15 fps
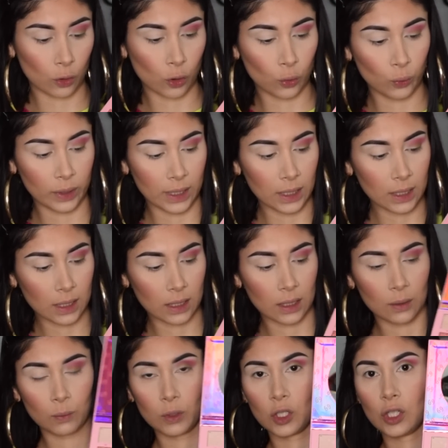Ruiz,
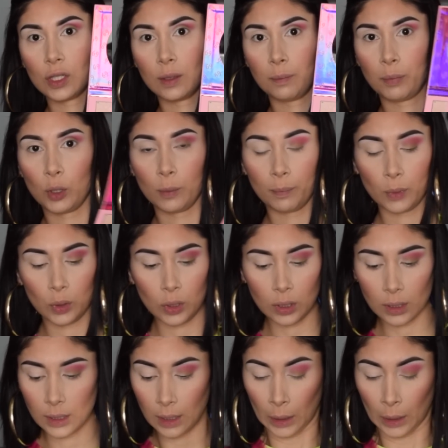which is the purple.